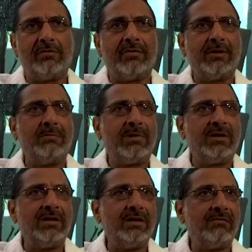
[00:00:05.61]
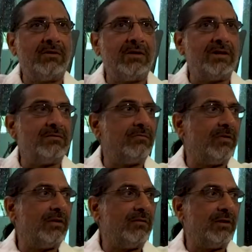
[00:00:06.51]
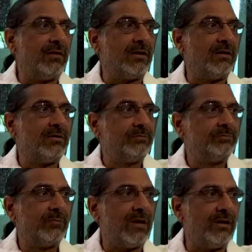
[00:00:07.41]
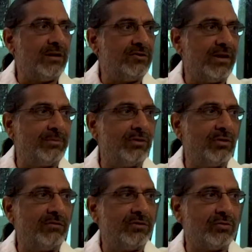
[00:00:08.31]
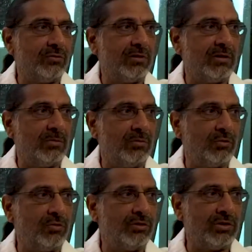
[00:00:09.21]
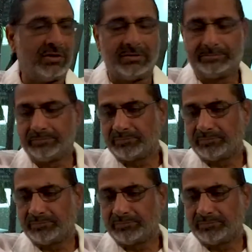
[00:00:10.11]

very beginning, when we were at the inception of this Hotel Colombo Courtyard,